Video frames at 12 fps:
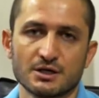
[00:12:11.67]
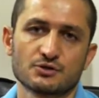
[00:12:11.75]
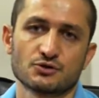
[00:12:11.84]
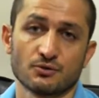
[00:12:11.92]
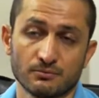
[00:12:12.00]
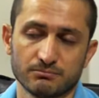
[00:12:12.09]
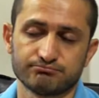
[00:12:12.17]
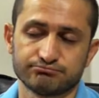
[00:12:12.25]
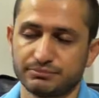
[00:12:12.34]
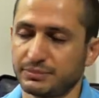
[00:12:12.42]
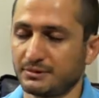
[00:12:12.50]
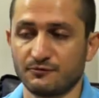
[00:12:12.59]
So
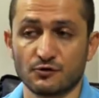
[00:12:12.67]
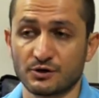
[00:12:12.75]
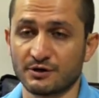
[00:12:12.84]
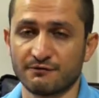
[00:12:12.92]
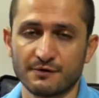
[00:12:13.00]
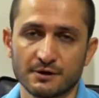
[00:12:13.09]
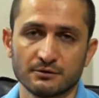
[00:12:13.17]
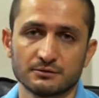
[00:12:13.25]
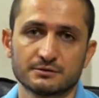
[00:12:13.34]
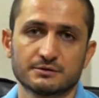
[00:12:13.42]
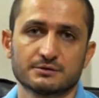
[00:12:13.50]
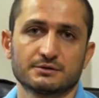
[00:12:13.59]
if you're in the field